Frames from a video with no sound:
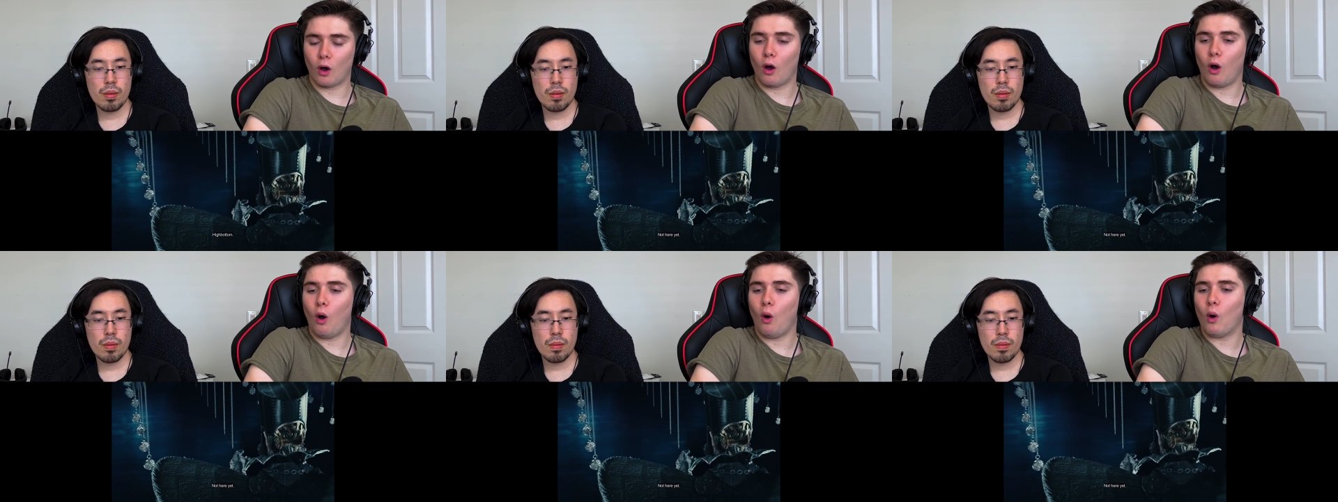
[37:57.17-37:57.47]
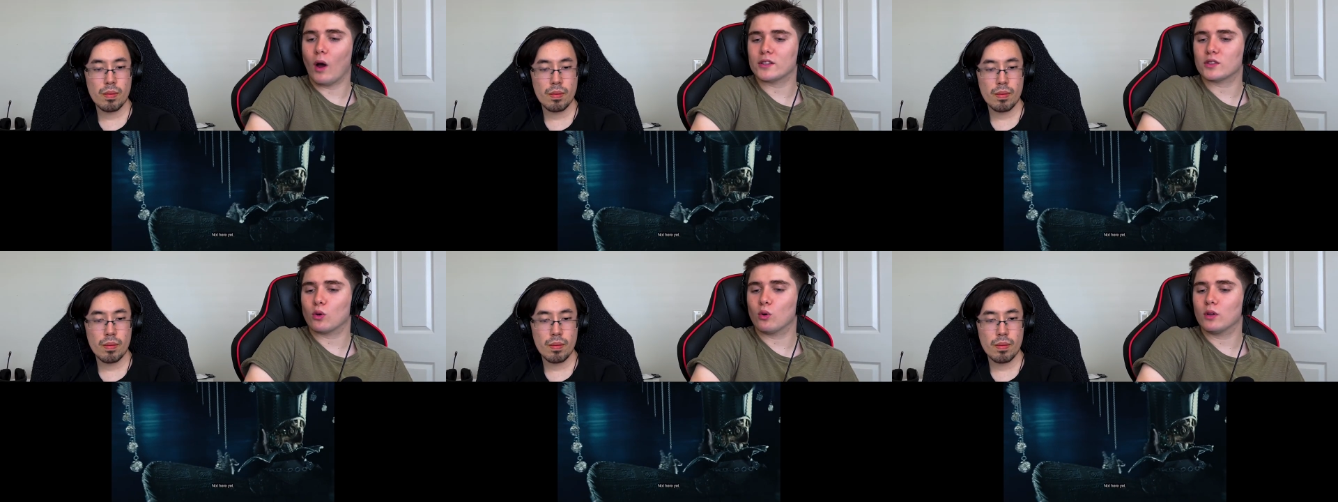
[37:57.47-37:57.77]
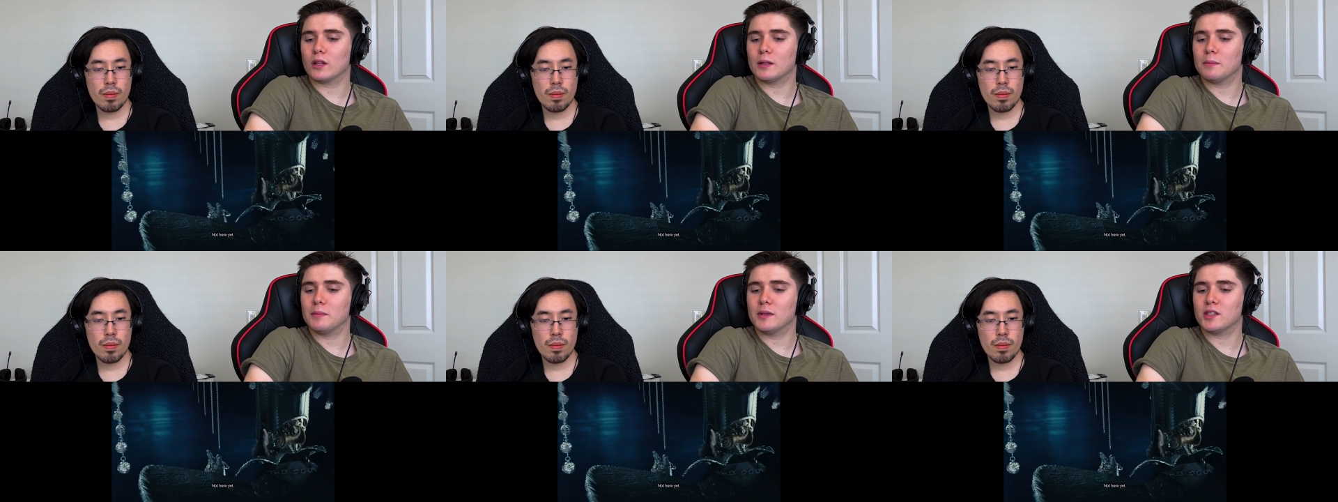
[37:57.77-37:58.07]
Speaker 1: Oh, I totally
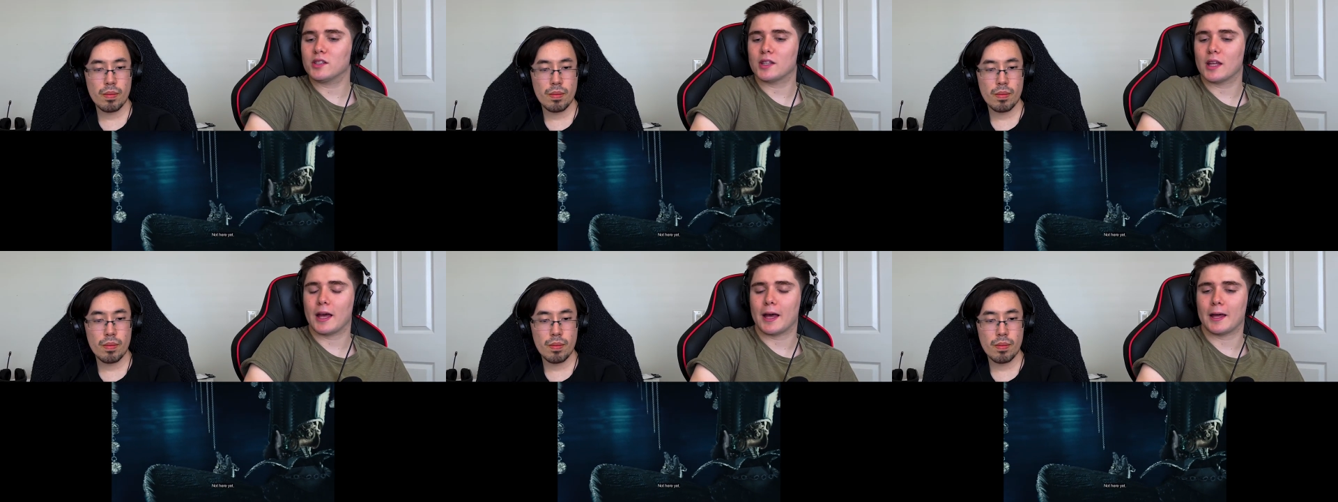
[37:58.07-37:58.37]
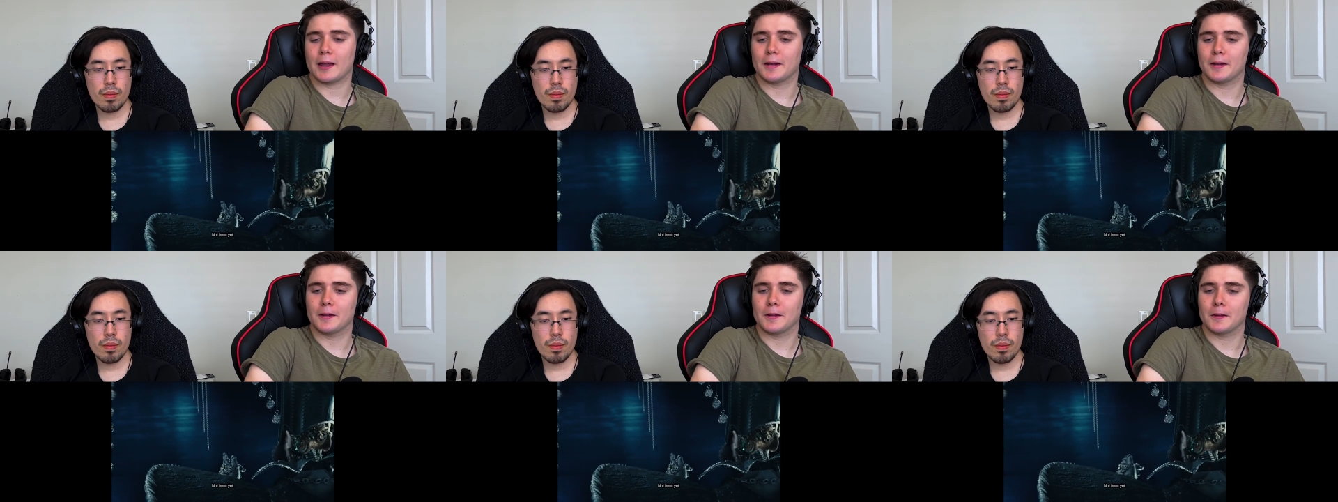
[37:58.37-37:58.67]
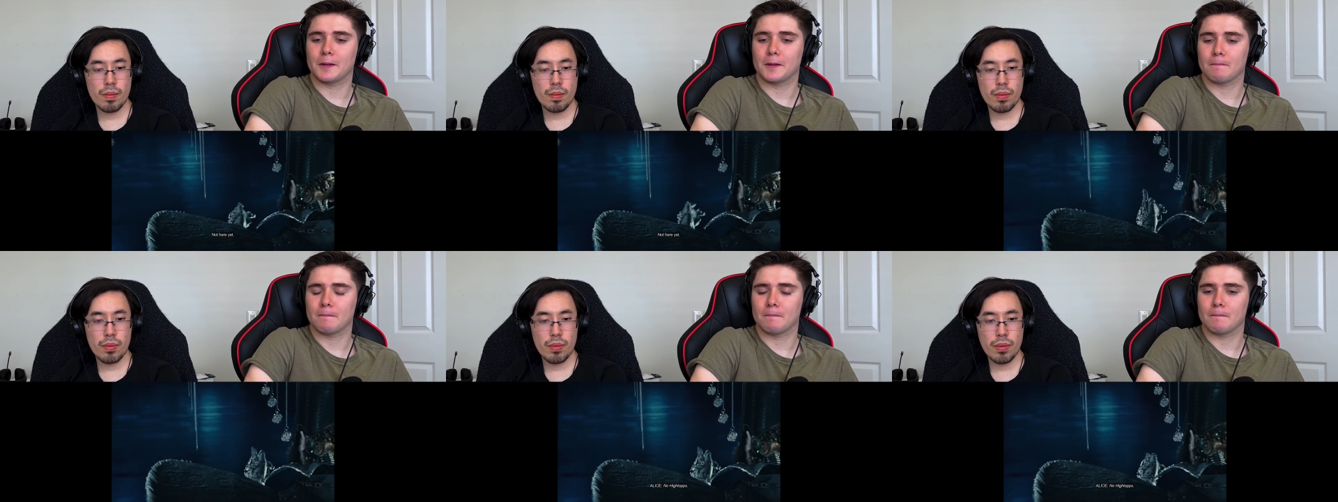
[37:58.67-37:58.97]
missed that.
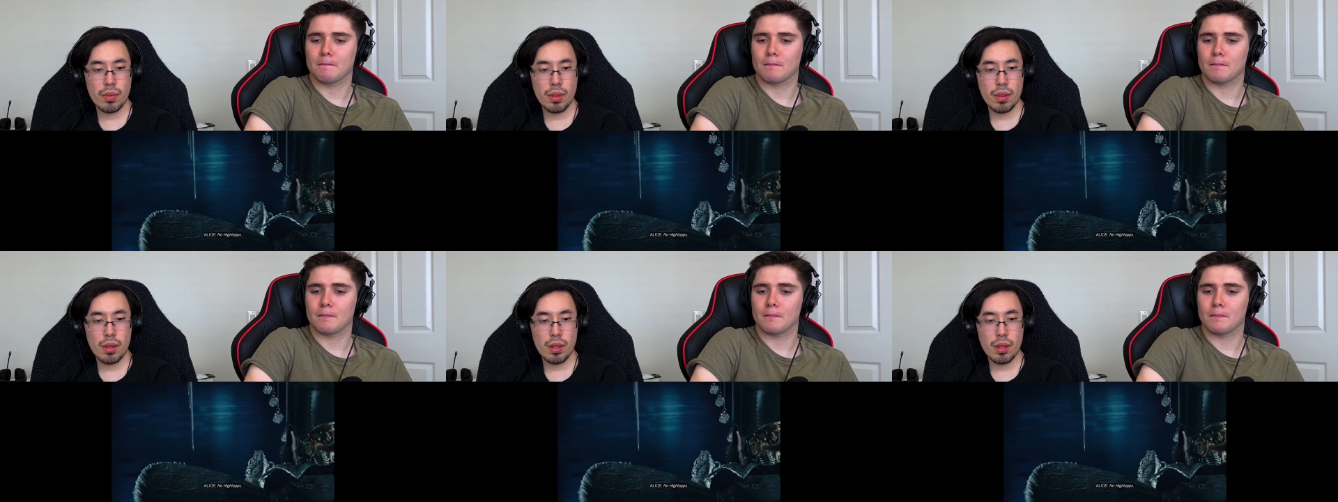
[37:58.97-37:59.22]
No